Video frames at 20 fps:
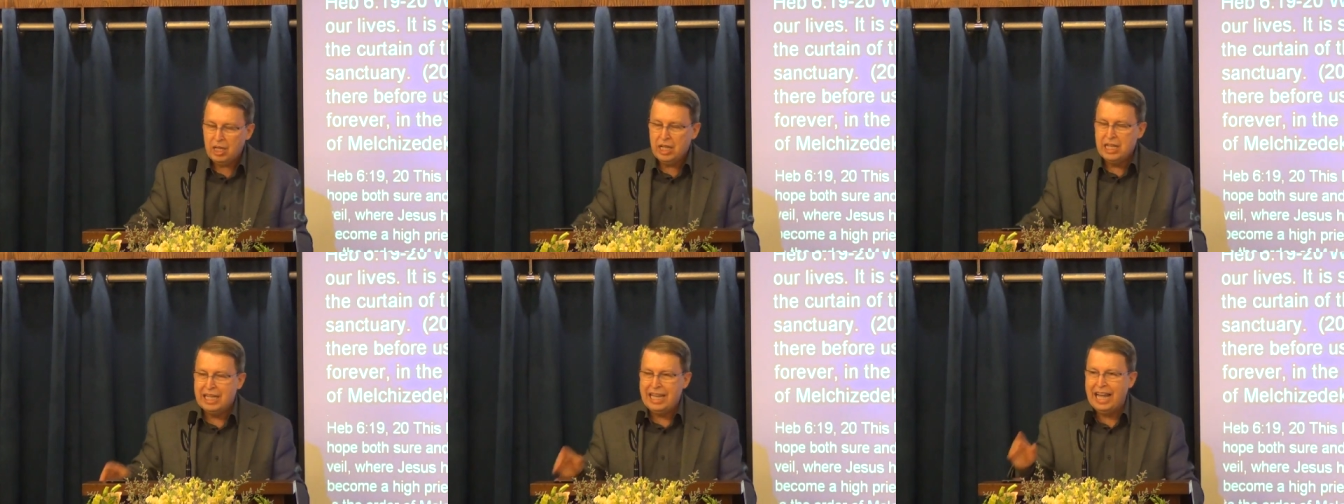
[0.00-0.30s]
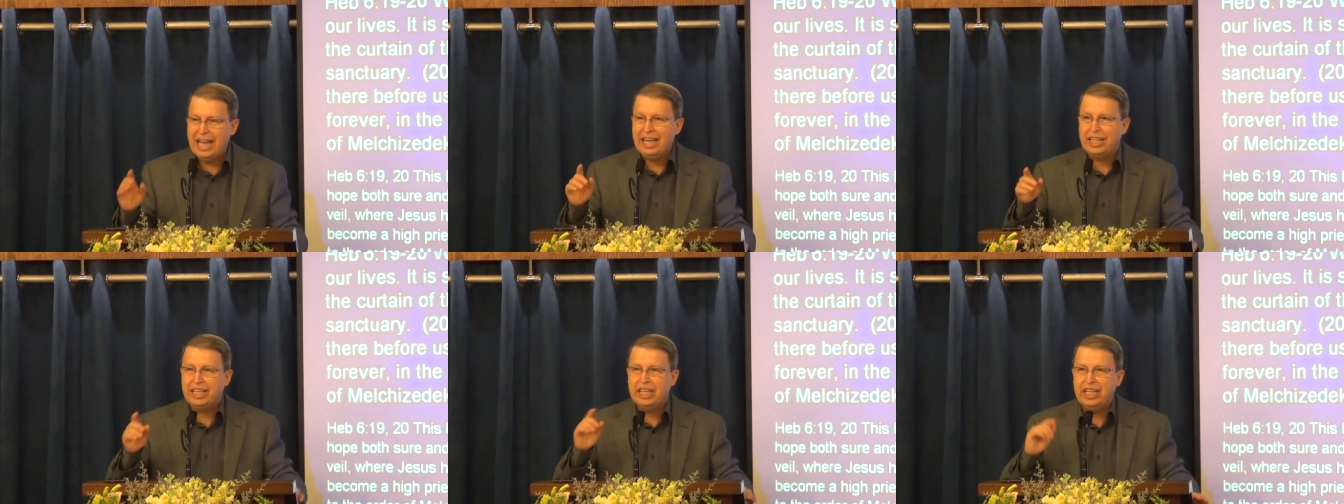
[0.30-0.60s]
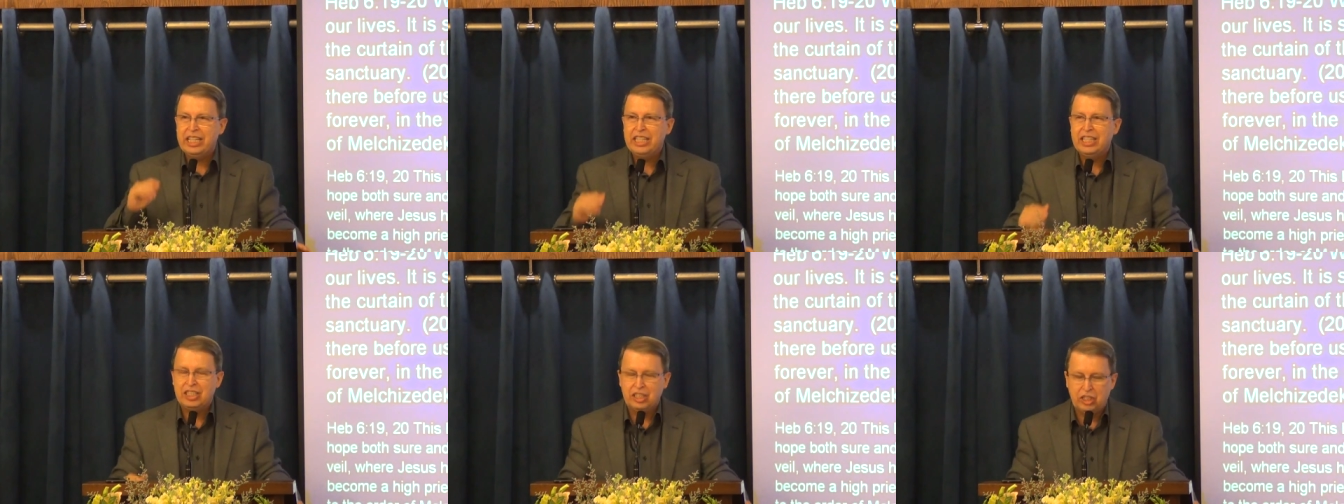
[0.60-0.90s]

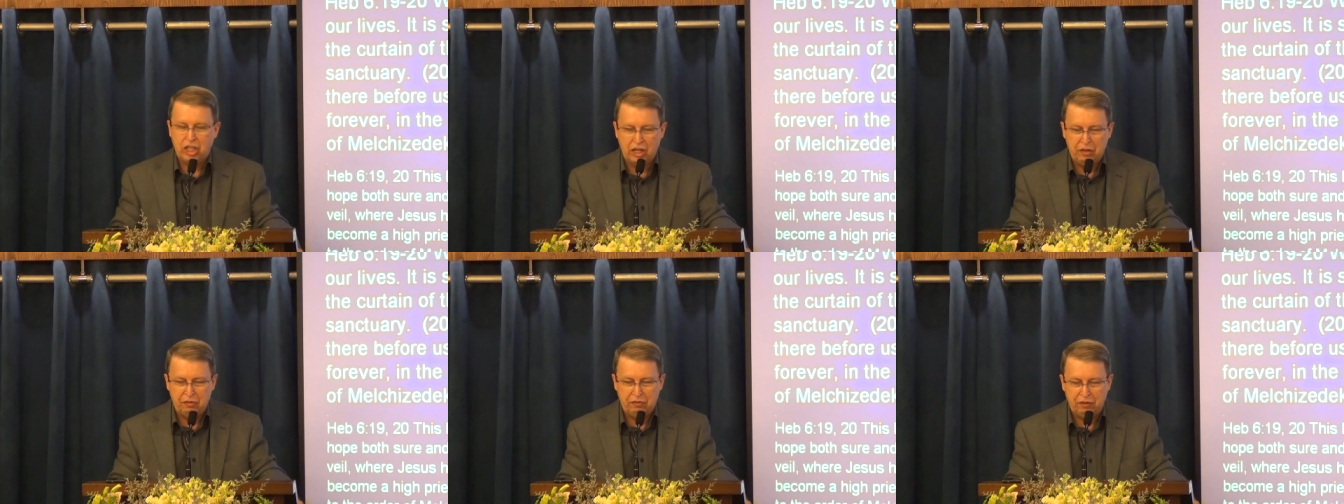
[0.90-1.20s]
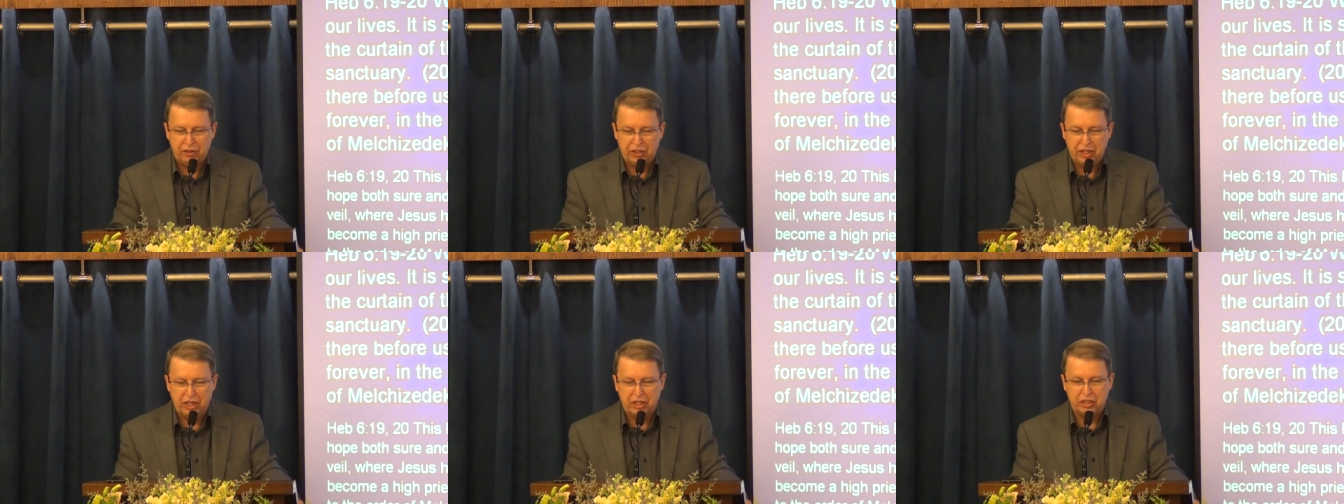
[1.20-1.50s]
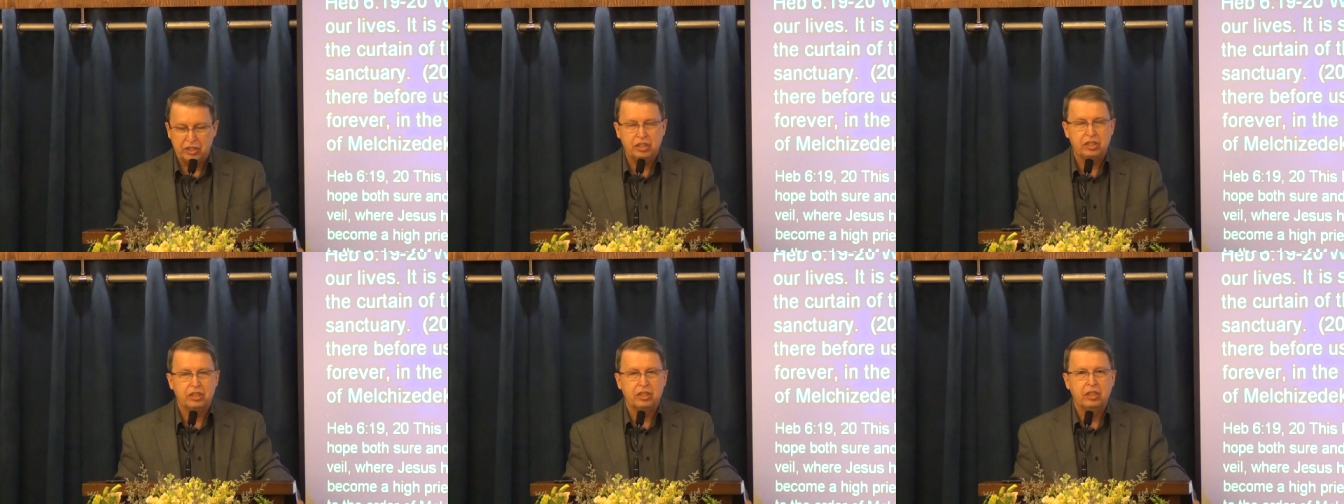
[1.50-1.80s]
Lacking in
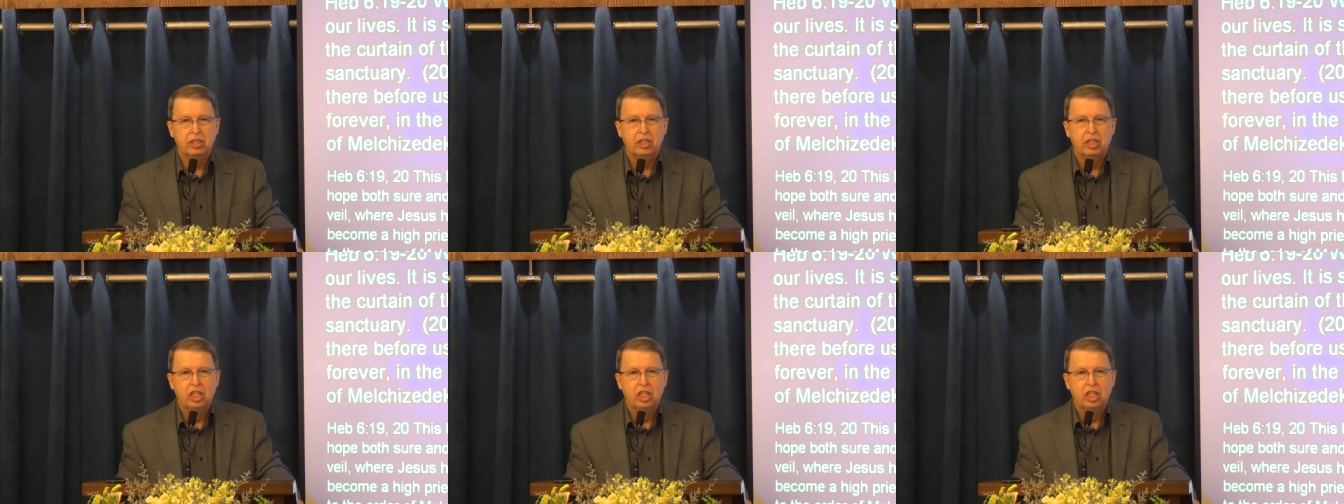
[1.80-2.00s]
confidence